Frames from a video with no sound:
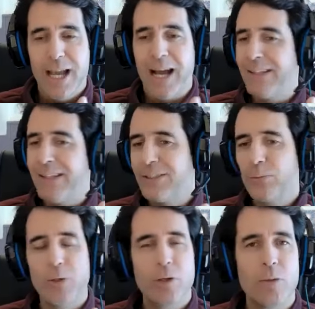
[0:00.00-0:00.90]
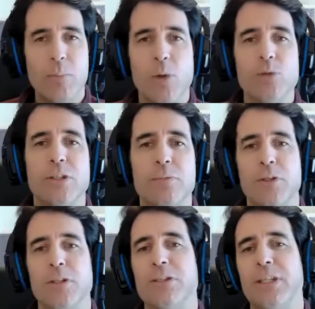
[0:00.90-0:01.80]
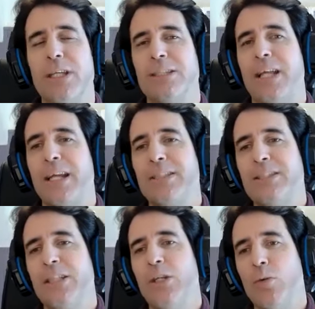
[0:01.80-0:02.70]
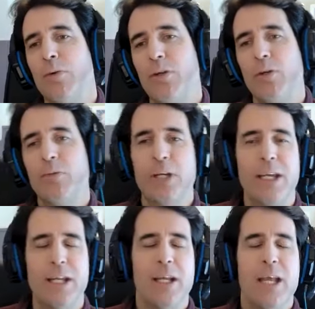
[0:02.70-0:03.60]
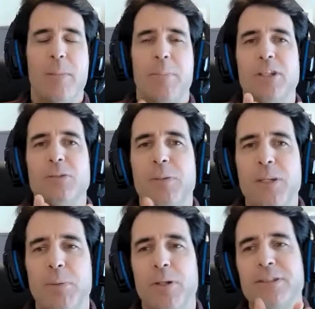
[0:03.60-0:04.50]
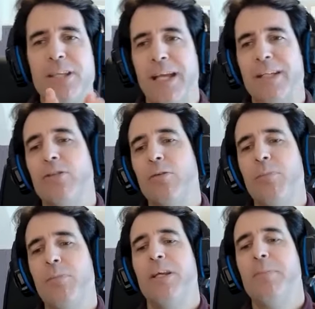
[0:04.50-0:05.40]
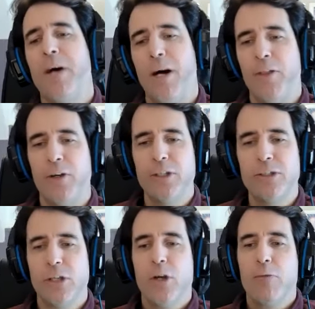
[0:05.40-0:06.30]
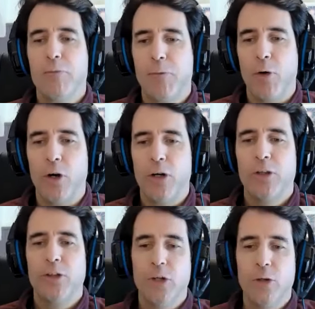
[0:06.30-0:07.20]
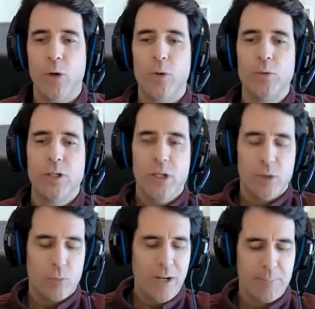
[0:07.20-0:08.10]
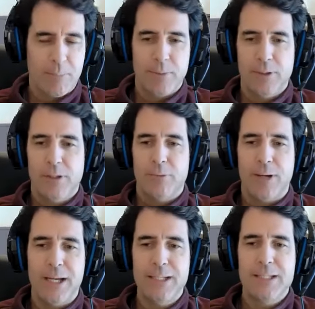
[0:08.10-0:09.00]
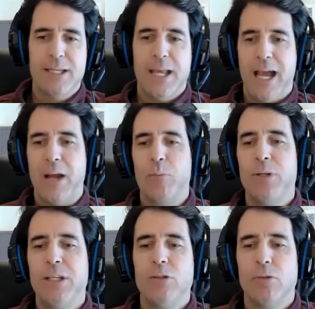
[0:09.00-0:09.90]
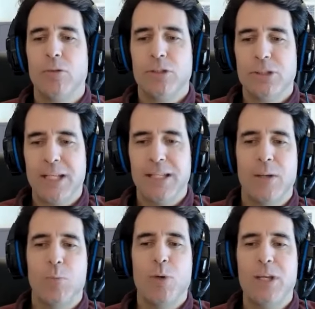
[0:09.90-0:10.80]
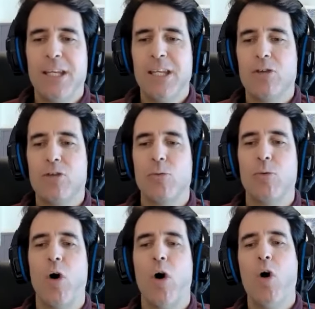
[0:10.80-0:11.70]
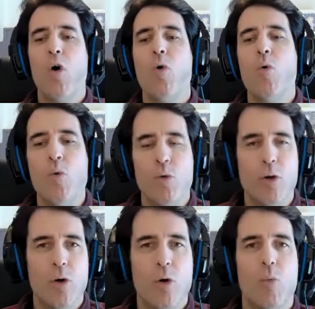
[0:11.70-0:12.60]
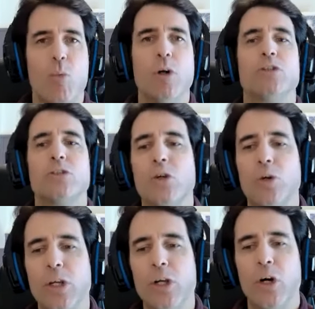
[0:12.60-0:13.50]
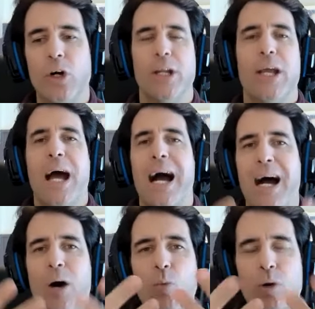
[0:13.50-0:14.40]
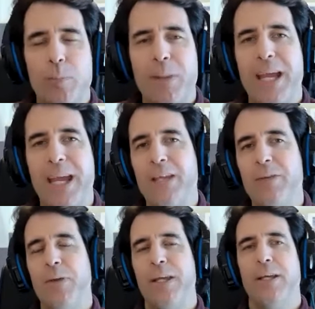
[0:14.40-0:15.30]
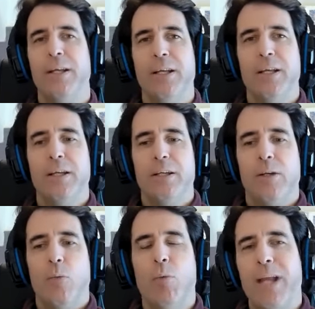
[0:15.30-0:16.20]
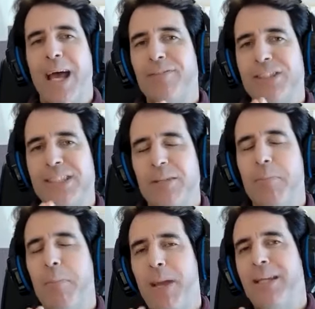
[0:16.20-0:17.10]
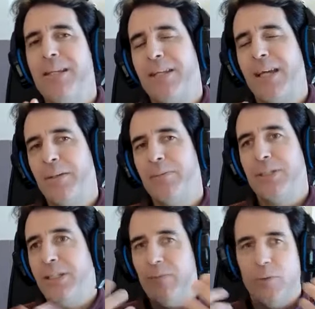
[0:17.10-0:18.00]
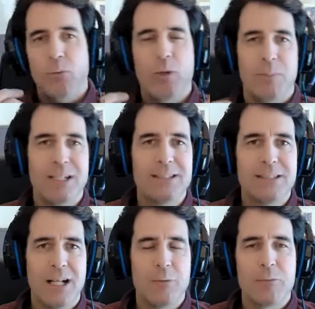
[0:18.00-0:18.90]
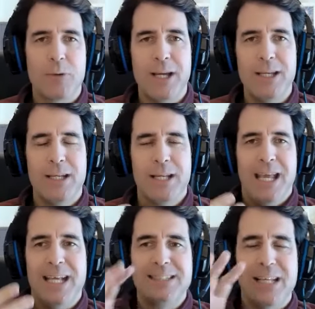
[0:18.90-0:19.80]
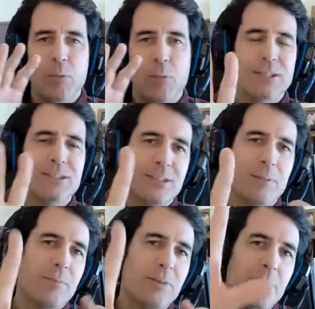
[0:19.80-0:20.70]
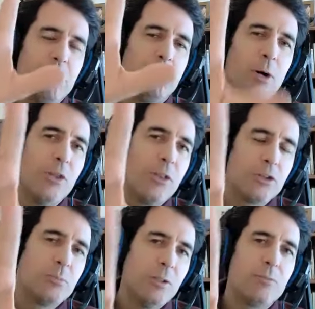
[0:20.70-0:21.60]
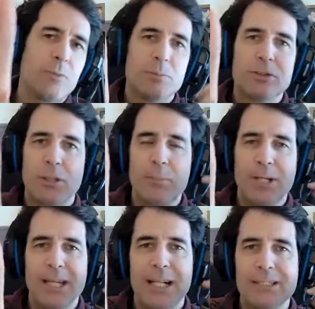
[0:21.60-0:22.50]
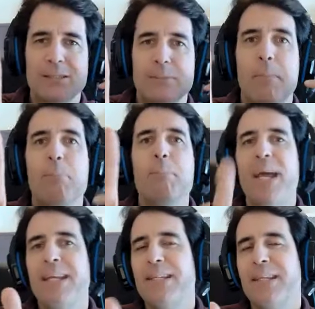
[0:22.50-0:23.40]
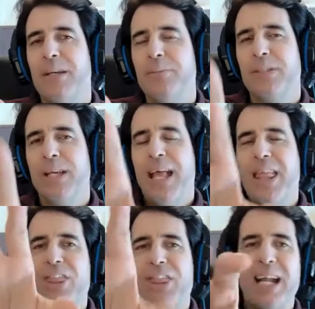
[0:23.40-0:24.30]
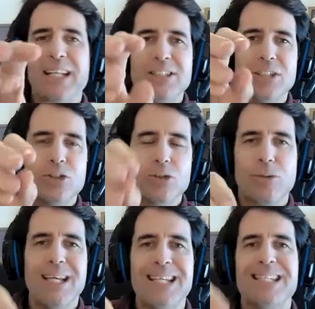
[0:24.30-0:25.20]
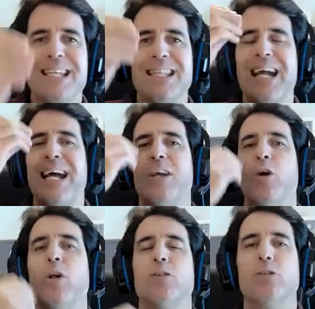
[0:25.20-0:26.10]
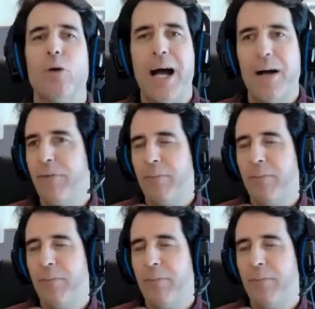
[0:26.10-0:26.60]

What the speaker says: And this is one of the most difficult things that I see over and over again, because people tend to blame others for their own crap, right? And we need to understand that we need to own what's going on, how we're behaving. What I've seen many times, even with myself, right, is that when something bothers me from somebody else, many times that is a trait that I also have.